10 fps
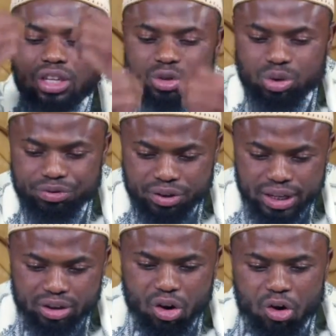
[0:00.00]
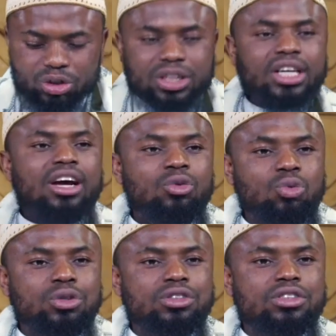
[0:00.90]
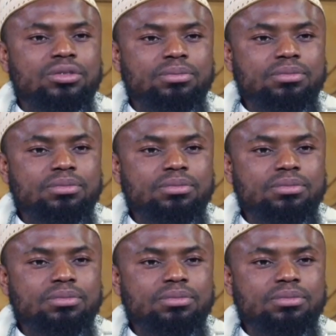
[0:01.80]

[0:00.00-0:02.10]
you will forget all together at once.